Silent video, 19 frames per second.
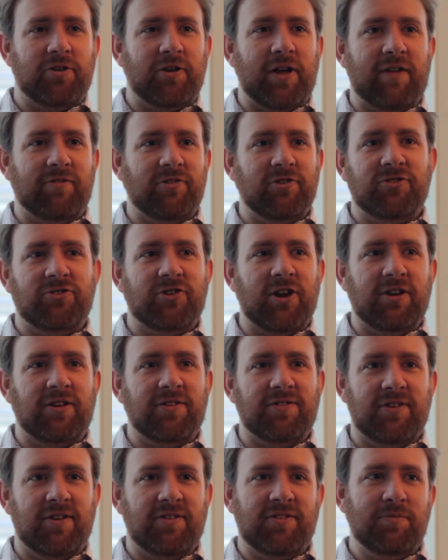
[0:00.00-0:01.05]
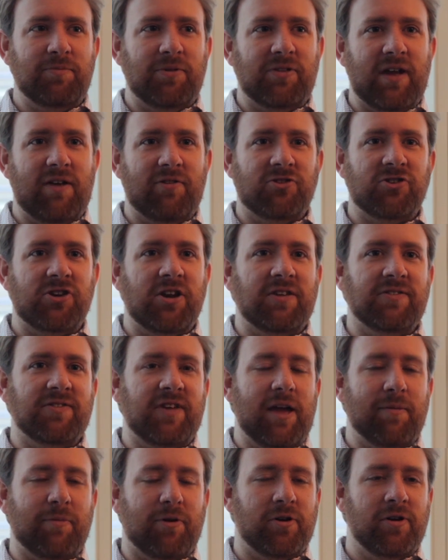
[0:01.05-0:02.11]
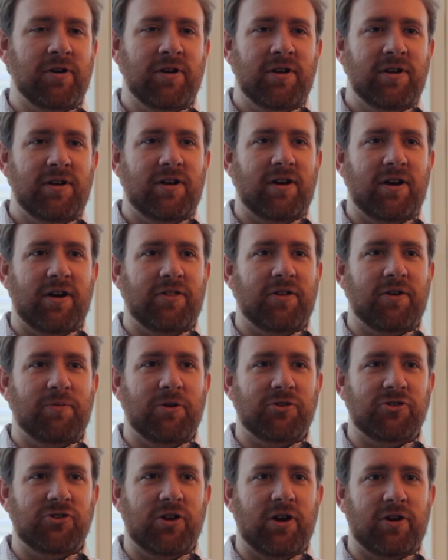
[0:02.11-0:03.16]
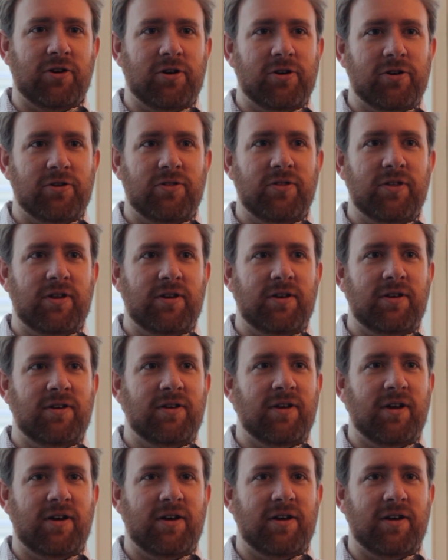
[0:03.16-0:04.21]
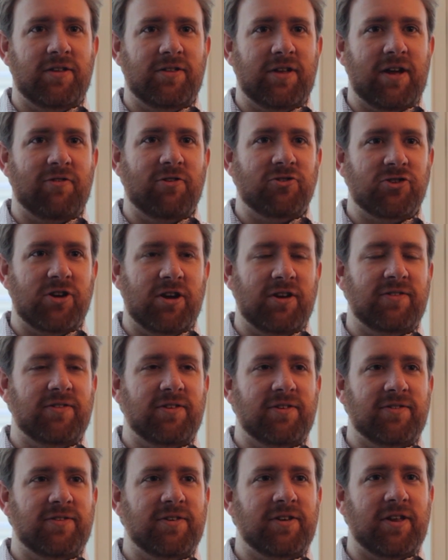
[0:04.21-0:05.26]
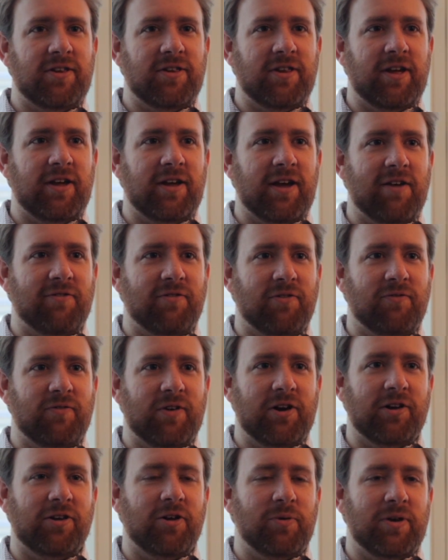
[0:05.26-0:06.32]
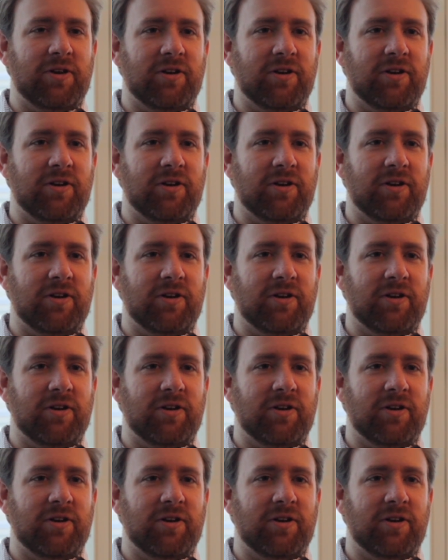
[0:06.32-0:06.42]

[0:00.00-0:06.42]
the average Chinese citizen, but the average Chinese gamer. Uh, they're much younger than uh, the average Chinese citizen, and they have a very low